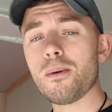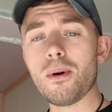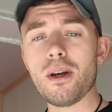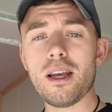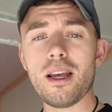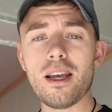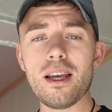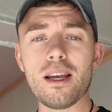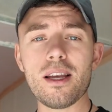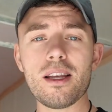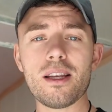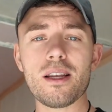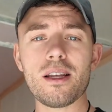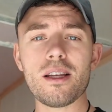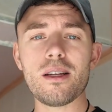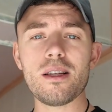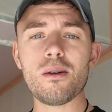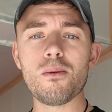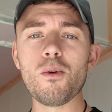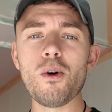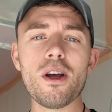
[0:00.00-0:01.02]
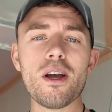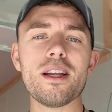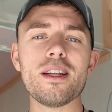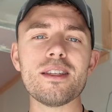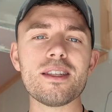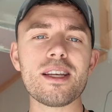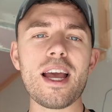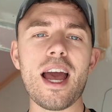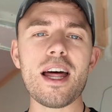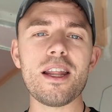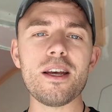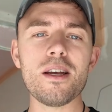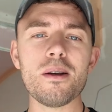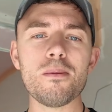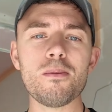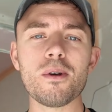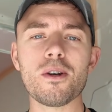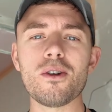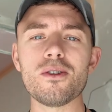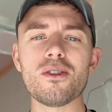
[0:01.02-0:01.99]
we're working
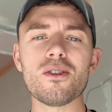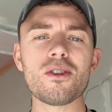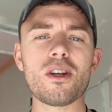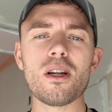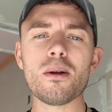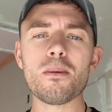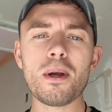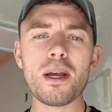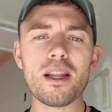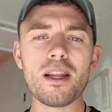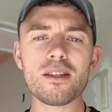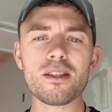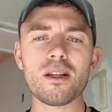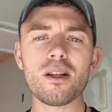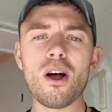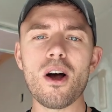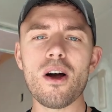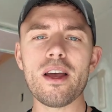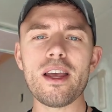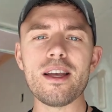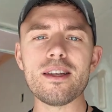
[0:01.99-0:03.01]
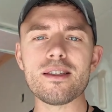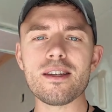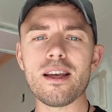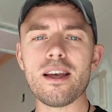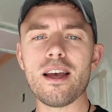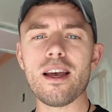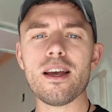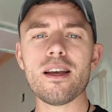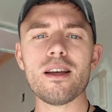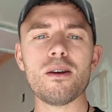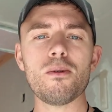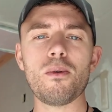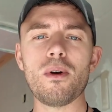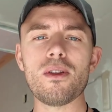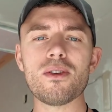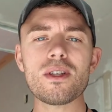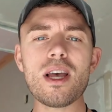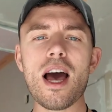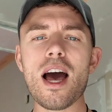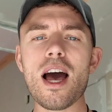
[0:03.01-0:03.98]
together because it's going to make this a lot easier
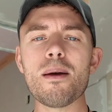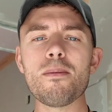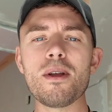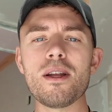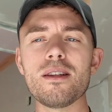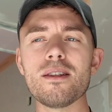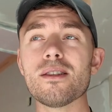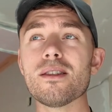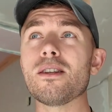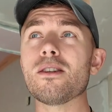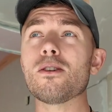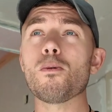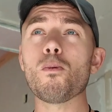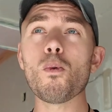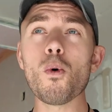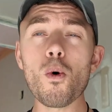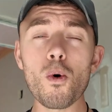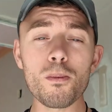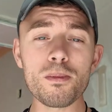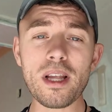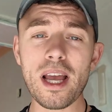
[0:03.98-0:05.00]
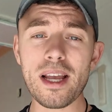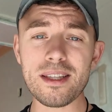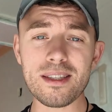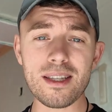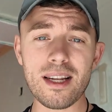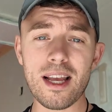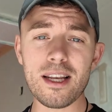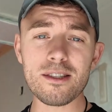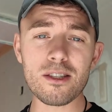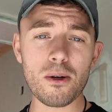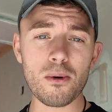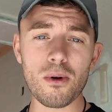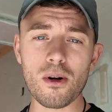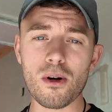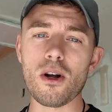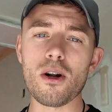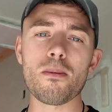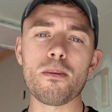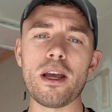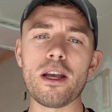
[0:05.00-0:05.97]
with timings. It's a warm day today, so
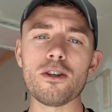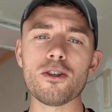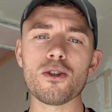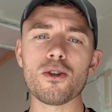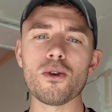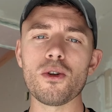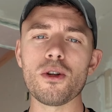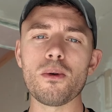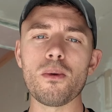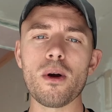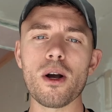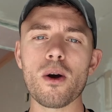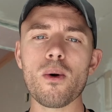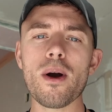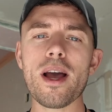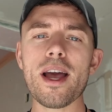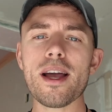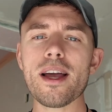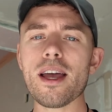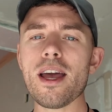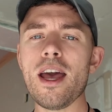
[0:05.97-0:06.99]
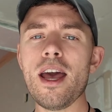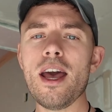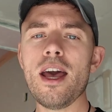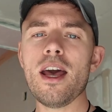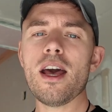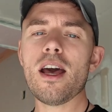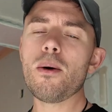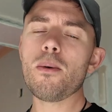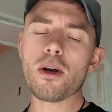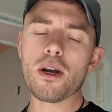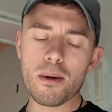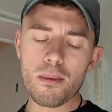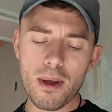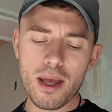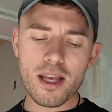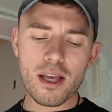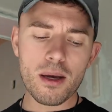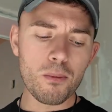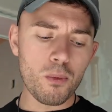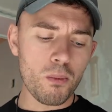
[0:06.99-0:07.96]
we've got to make sure that we're quick. And we're going
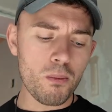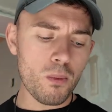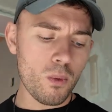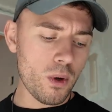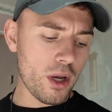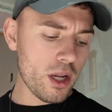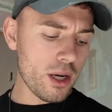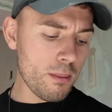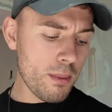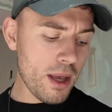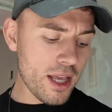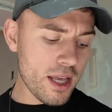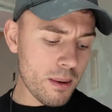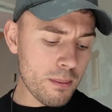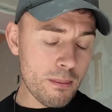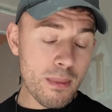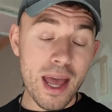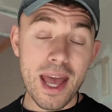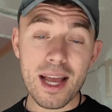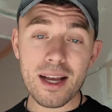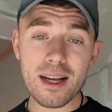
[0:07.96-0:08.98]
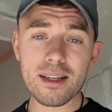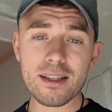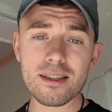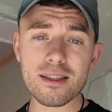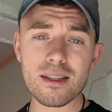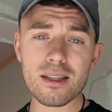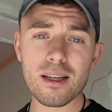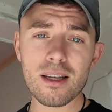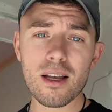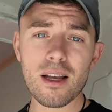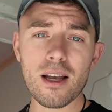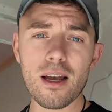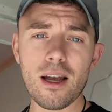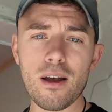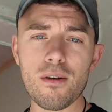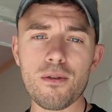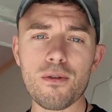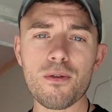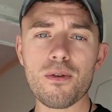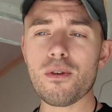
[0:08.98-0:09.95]
to make a mix
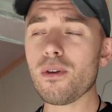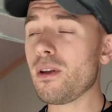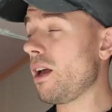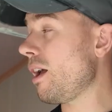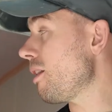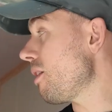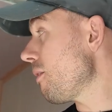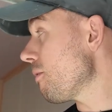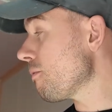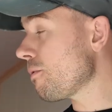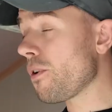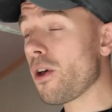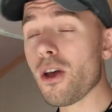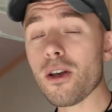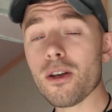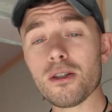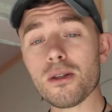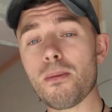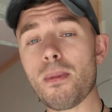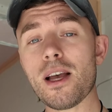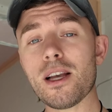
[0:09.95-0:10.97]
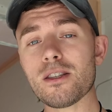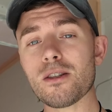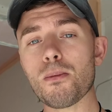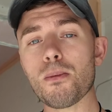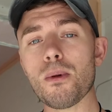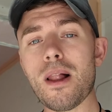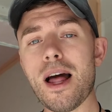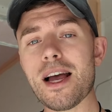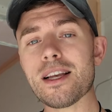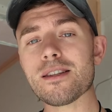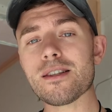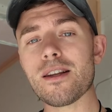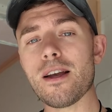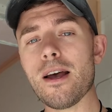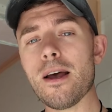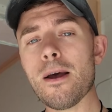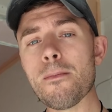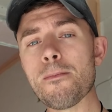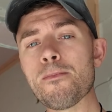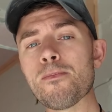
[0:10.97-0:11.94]
of the first mix of
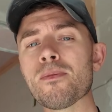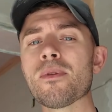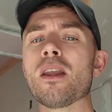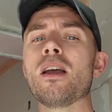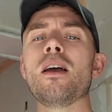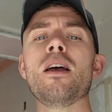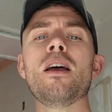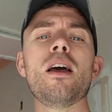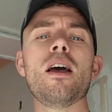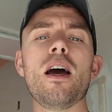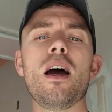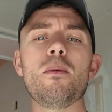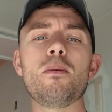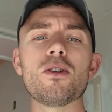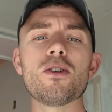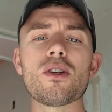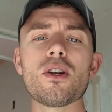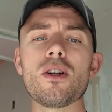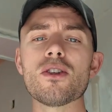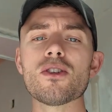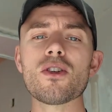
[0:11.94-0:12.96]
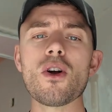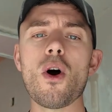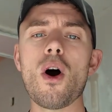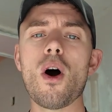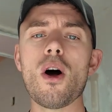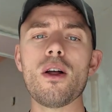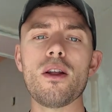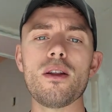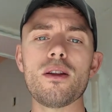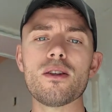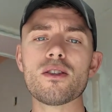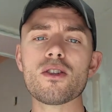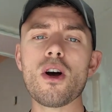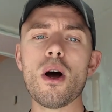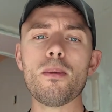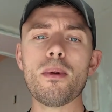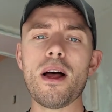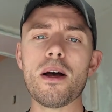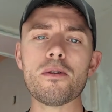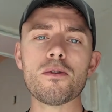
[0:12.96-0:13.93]
plaster and we're just going to start at the
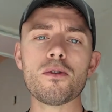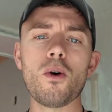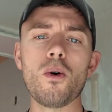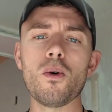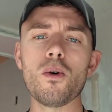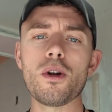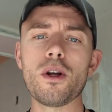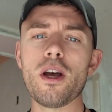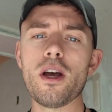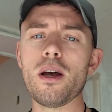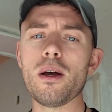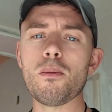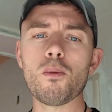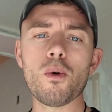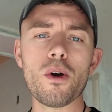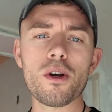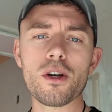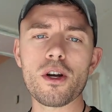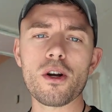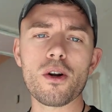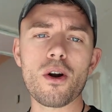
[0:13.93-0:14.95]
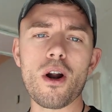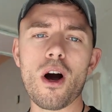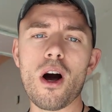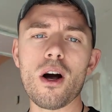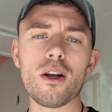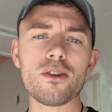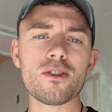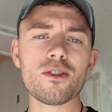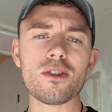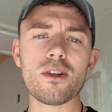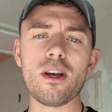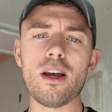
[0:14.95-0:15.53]
top left corner and work across